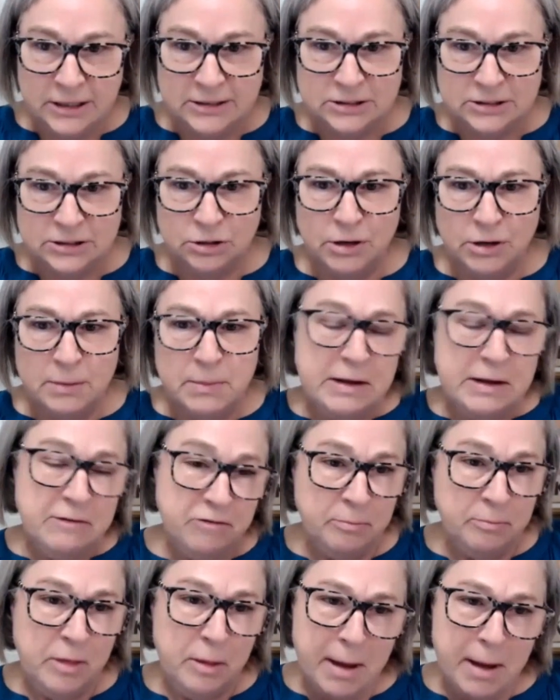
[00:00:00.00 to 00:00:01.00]
screaming
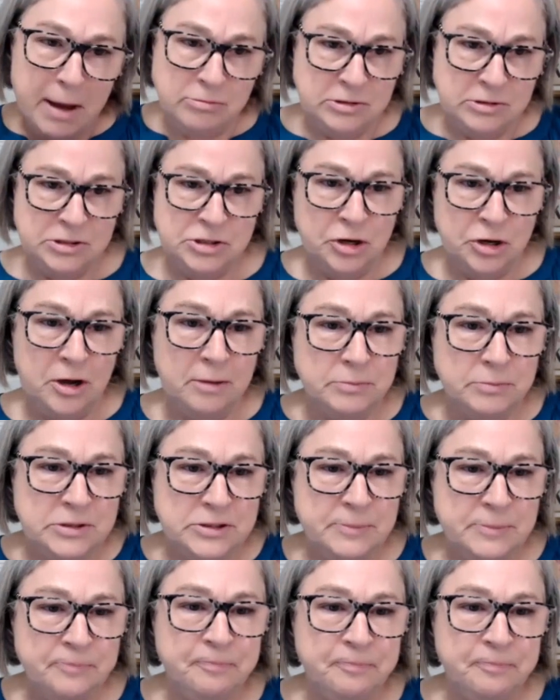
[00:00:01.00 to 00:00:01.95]
from the mountaintops.